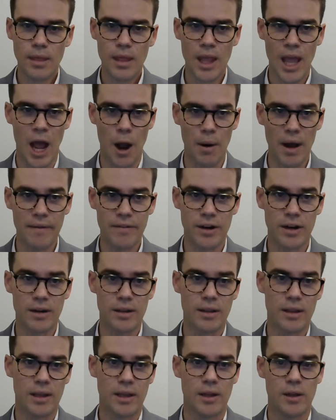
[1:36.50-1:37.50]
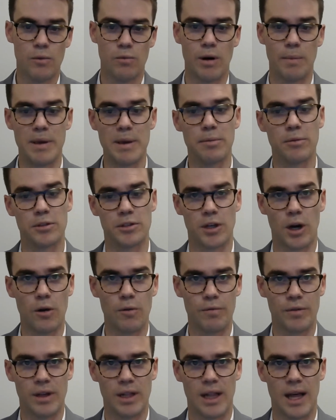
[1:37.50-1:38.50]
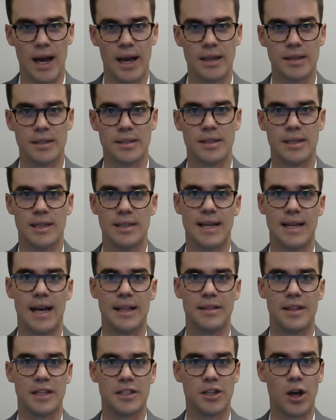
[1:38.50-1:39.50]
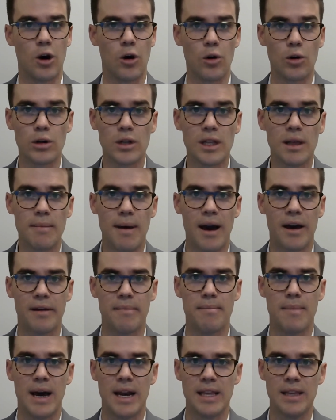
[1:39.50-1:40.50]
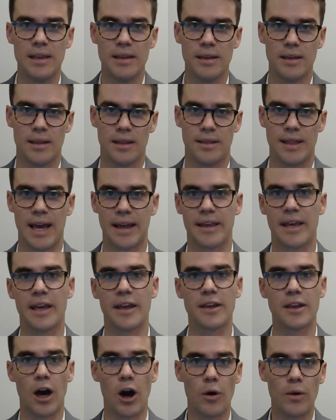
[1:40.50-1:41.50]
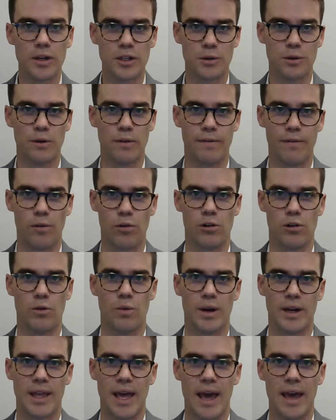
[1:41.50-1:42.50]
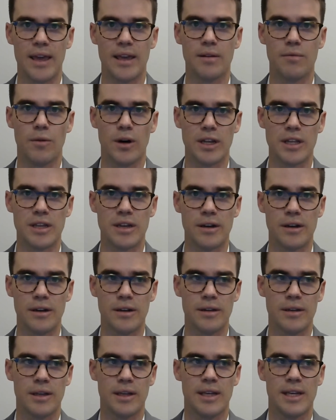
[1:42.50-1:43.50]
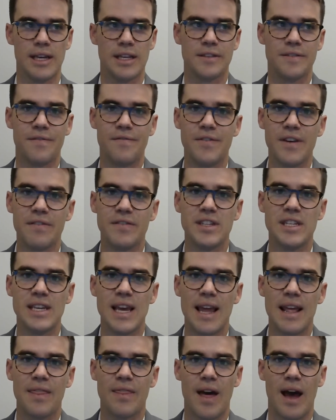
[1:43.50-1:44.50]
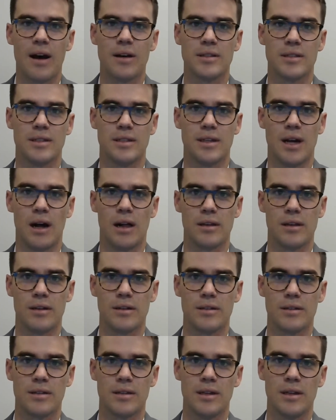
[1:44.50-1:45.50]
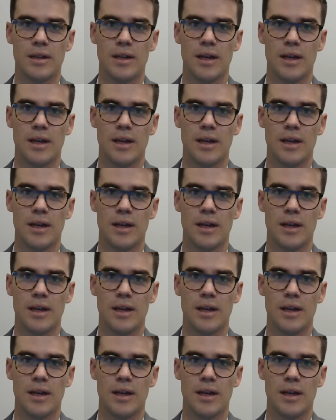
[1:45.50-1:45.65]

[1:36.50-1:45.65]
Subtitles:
However, what people don't realize is that the total amount of money that can go into a 401k in 1 year is $58,000,